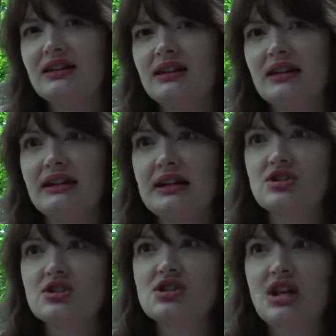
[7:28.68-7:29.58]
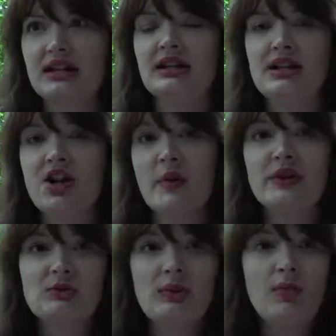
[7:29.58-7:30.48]
And there's just suddenly going
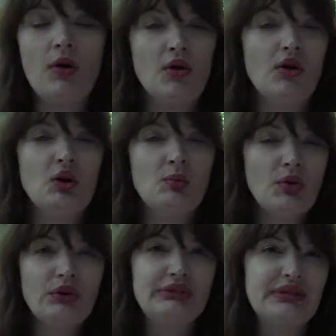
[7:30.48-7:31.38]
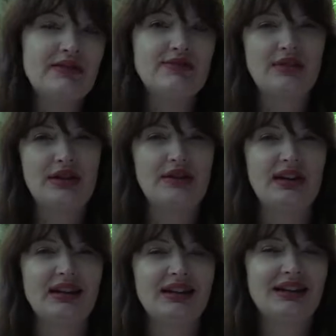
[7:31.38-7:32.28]
to be more of
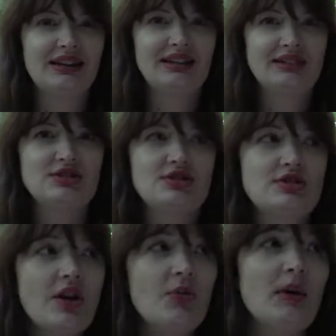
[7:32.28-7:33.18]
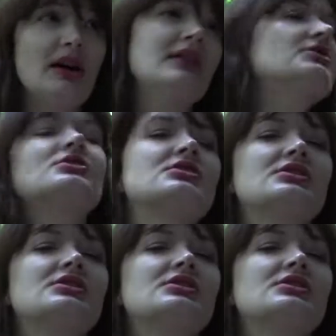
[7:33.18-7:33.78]
everything. So much.